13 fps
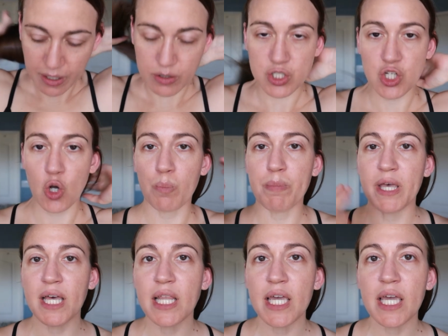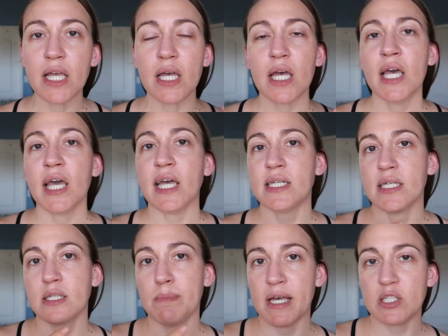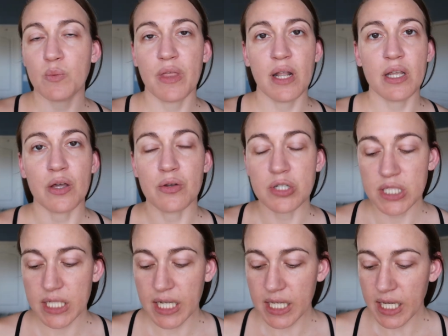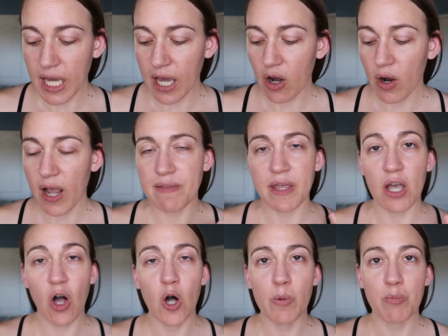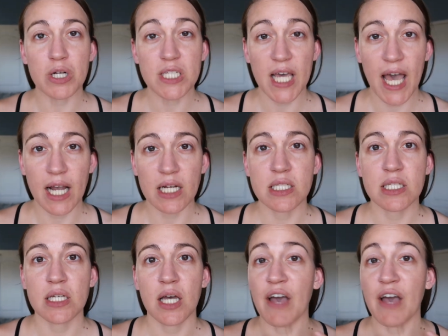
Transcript: There's no pilling, it doesn't mess with any other skincare and they all protect.